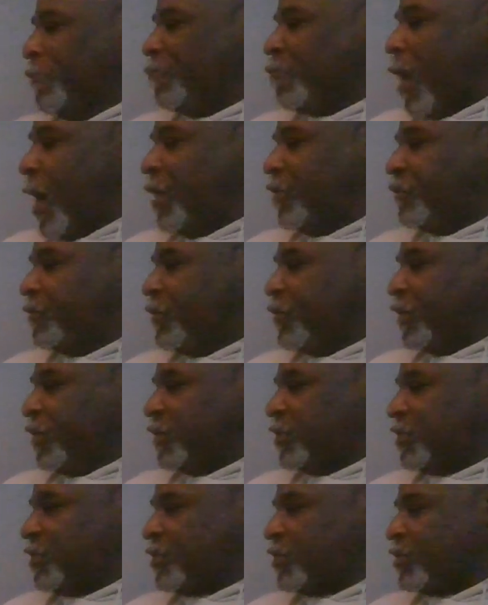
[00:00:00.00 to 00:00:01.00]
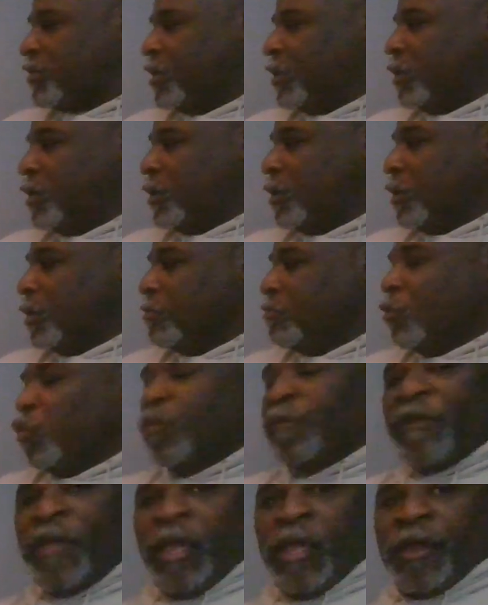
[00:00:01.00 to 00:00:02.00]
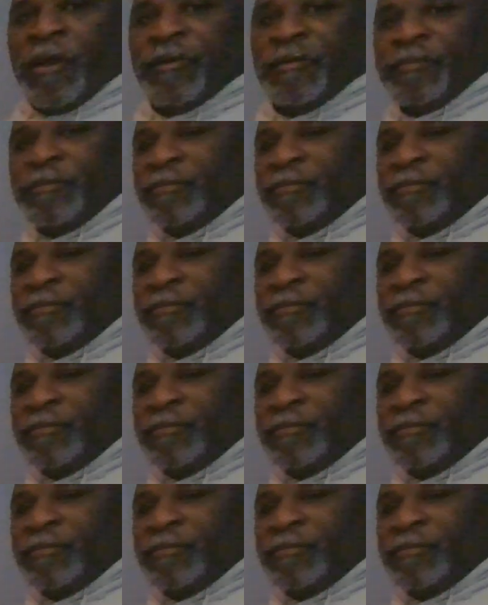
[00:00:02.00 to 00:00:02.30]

write for this move here?